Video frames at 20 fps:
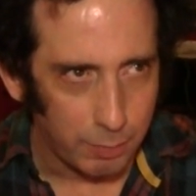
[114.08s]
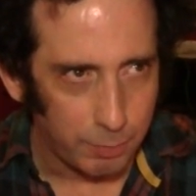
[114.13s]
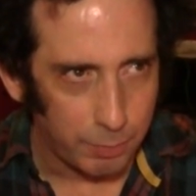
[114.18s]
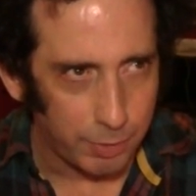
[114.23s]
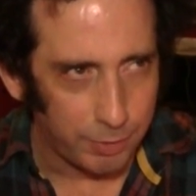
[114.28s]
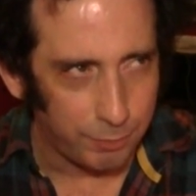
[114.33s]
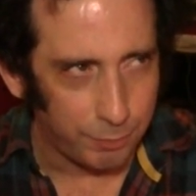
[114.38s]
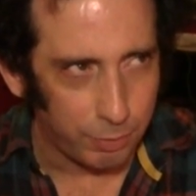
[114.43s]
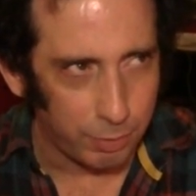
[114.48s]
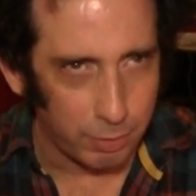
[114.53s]

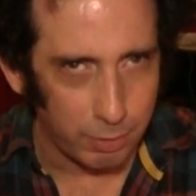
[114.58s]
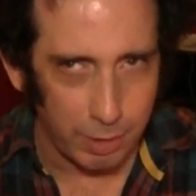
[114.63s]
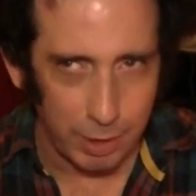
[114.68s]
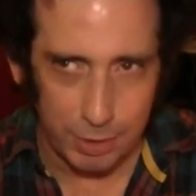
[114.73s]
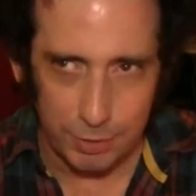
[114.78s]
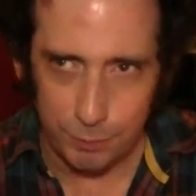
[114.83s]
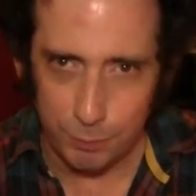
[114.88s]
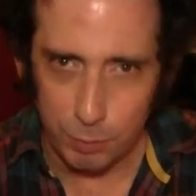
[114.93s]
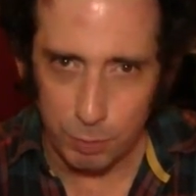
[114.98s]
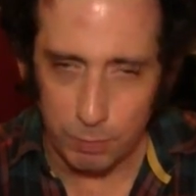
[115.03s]
But for the
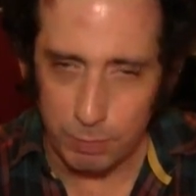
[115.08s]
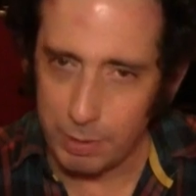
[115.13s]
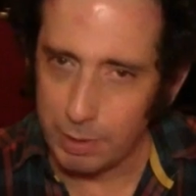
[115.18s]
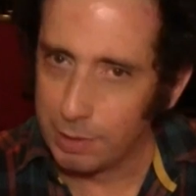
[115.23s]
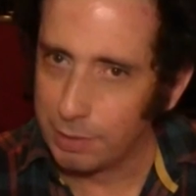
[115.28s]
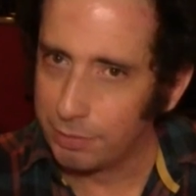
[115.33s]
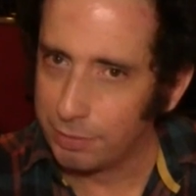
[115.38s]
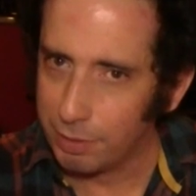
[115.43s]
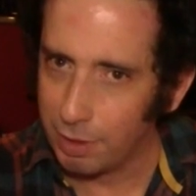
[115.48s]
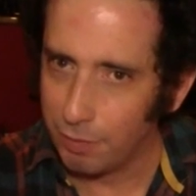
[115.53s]
last few
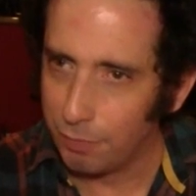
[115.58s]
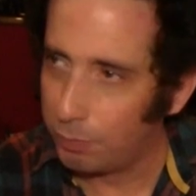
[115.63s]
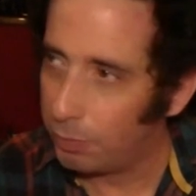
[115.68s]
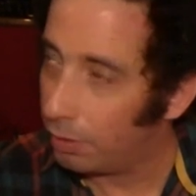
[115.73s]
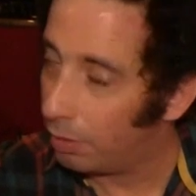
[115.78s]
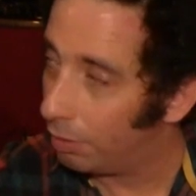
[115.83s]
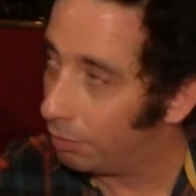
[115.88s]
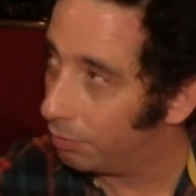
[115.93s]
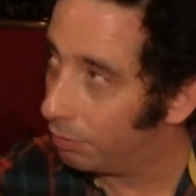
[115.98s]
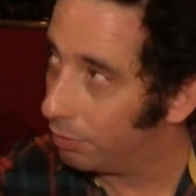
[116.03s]
minutes they've
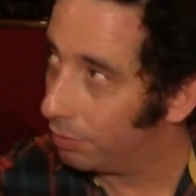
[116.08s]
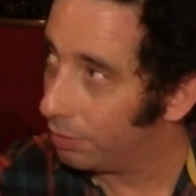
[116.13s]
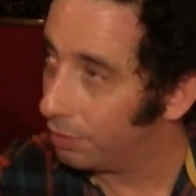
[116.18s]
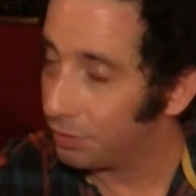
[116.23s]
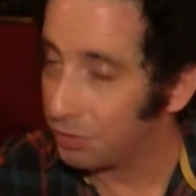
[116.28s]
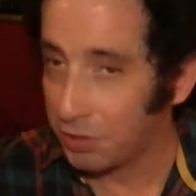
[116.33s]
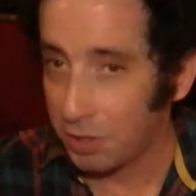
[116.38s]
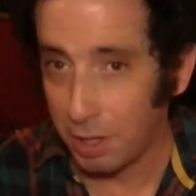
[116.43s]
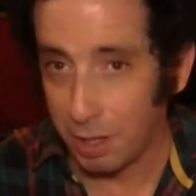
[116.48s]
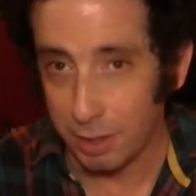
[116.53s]
been under
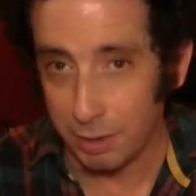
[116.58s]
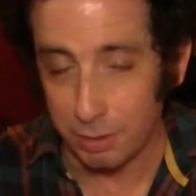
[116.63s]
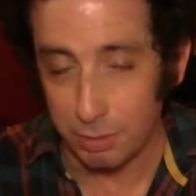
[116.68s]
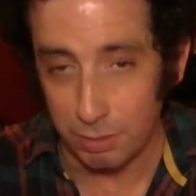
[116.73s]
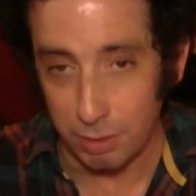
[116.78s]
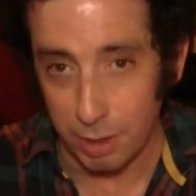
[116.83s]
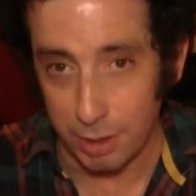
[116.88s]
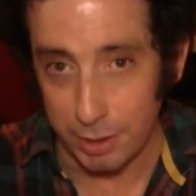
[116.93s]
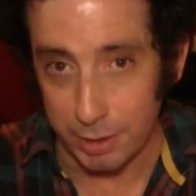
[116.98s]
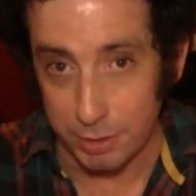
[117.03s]
these hot
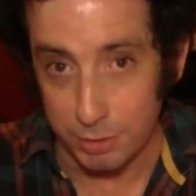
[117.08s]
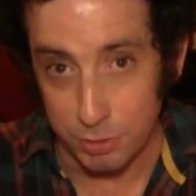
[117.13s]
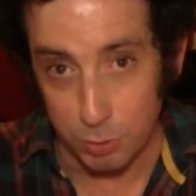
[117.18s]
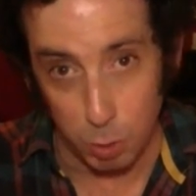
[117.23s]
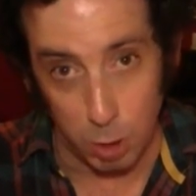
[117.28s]
lights,